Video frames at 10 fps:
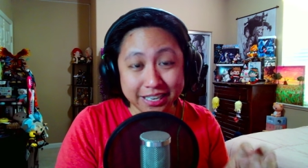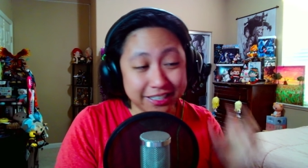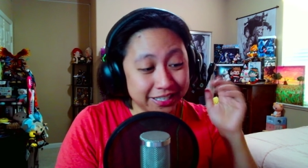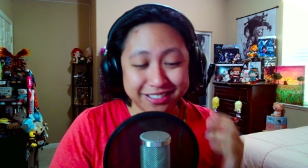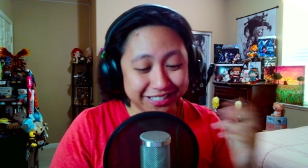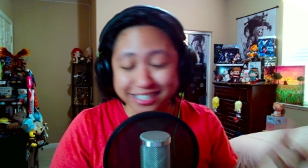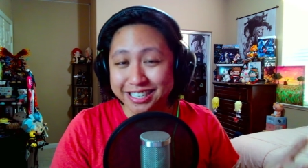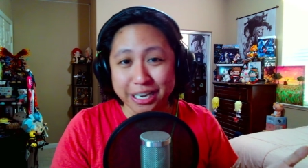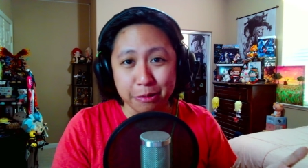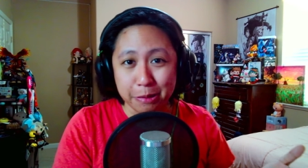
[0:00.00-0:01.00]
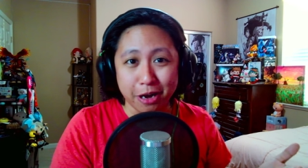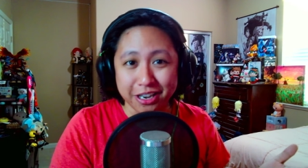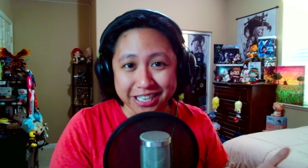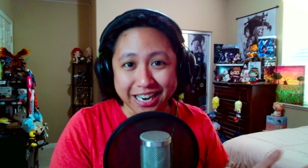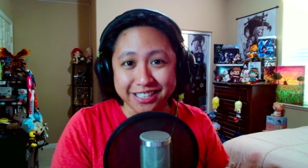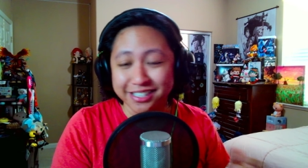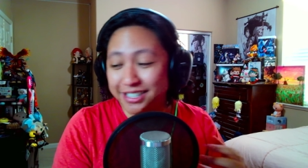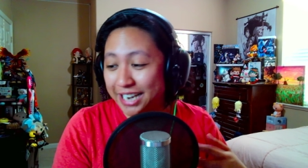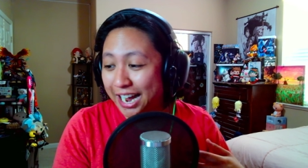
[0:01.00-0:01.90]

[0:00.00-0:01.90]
it. Doesn't need to be monetized.